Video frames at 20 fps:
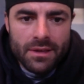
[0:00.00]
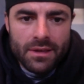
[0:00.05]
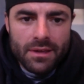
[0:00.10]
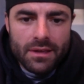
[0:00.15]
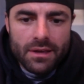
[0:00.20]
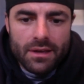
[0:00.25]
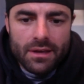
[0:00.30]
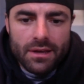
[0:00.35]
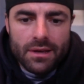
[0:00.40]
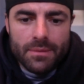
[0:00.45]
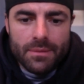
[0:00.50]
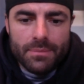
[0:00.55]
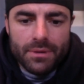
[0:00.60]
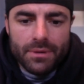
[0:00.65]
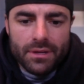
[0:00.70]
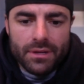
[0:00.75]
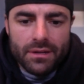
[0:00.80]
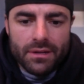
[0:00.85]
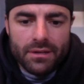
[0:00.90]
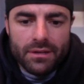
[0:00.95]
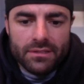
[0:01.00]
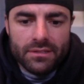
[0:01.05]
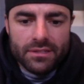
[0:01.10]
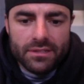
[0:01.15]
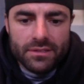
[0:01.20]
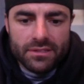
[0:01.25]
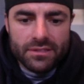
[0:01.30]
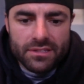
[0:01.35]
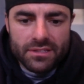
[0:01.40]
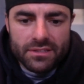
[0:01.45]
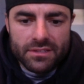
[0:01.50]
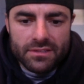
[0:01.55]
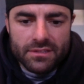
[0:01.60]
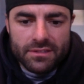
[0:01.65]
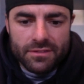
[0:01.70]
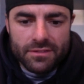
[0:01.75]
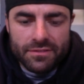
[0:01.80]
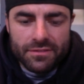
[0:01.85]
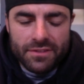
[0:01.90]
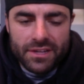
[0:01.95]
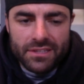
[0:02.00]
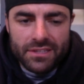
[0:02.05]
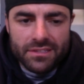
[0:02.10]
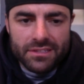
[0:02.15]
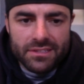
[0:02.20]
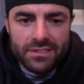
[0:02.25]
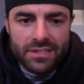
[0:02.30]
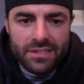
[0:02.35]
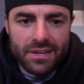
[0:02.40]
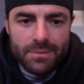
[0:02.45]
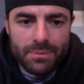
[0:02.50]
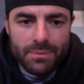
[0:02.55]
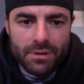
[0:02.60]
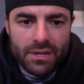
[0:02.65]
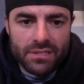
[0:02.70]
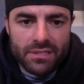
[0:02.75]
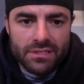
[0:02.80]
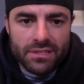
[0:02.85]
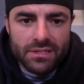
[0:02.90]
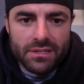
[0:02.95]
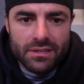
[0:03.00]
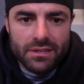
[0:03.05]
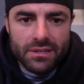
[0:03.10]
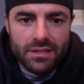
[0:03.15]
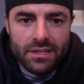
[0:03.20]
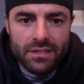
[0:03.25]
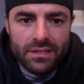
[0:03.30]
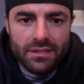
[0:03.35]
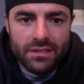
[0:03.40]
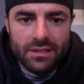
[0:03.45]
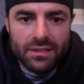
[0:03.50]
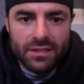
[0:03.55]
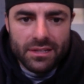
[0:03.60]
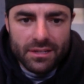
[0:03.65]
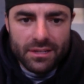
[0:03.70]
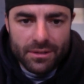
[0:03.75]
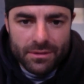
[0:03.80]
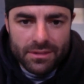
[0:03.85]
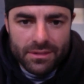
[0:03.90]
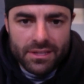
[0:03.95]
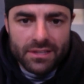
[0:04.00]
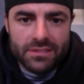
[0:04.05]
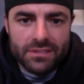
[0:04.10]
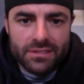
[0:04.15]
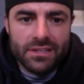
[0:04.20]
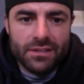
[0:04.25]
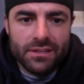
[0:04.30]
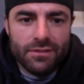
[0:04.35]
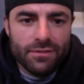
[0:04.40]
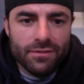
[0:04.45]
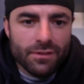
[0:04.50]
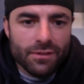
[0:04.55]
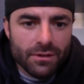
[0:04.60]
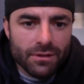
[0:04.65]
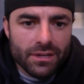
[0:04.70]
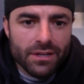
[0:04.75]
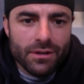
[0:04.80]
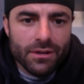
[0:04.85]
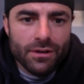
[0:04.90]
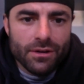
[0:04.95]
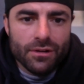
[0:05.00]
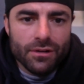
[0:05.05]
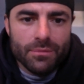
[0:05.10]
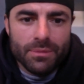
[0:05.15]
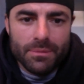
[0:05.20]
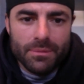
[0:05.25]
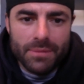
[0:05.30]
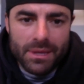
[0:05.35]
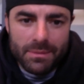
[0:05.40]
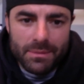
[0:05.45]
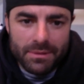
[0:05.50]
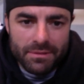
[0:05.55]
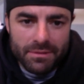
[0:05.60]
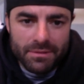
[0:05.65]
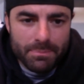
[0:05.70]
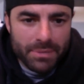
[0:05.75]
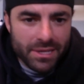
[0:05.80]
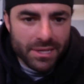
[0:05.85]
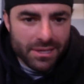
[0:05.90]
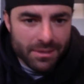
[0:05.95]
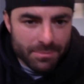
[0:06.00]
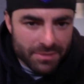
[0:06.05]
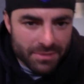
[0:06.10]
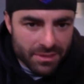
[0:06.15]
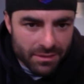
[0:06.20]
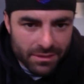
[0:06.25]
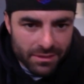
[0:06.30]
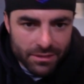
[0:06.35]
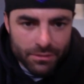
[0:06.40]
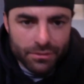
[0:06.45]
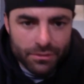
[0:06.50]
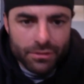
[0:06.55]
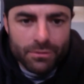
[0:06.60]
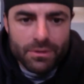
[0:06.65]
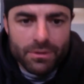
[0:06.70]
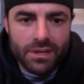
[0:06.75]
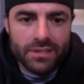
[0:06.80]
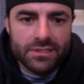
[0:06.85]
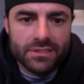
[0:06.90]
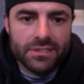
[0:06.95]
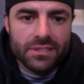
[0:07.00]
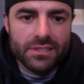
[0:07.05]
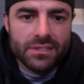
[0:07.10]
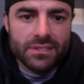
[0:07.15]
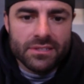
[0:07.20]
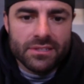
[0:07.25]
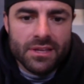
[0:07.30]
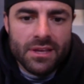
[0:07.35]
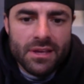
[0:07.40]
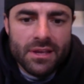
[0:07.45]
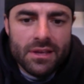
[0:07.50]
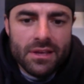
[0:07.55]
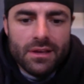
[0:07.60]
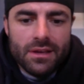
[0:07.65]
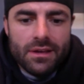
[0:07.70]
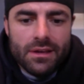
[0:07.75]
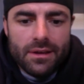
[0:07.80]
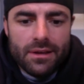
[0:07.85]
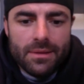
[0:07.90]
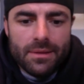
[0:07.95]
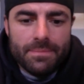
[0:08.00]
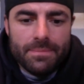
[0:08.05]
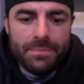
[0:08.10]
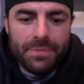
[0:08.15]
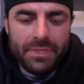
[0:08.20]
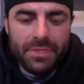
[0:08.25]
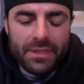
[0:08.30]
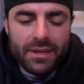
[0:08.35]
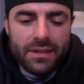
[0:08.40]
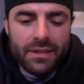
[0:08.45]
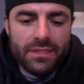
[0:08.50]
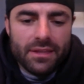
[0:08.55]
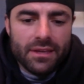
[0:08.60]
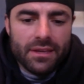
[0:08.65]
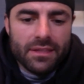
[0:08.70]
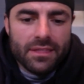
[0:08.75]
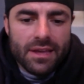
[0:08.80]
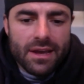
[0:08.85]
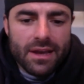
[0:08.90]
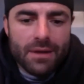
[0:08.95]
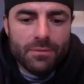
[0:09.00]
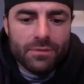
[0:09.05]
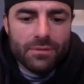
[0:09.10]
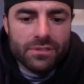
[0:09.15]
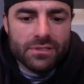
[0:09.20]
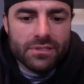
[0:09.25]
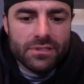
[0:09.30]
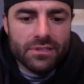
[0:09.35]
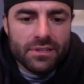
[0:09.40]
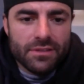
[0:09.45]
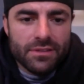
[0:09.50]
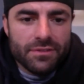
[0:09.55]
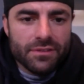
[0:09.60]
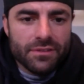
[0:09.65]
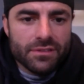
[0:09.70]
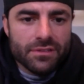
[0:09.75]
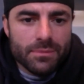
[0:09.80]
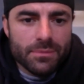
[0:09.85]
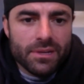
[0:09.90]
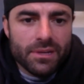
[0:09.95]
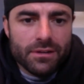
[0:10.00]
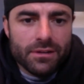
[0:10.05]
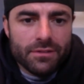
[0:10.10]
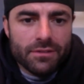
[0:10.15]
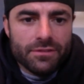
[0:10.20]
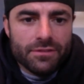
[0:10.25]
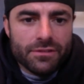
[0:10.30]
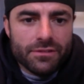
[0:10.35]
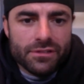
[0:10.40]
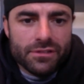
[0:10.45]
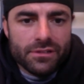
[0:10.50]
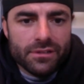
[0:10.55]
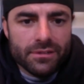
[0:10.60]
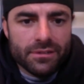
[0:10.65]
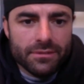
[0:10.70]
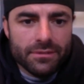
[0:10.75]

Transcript: Uh, but to, to to fight to stay present and hear things that you've already heard, but maybe pick up the little nuances. Um, I think that was the difference maker for sure.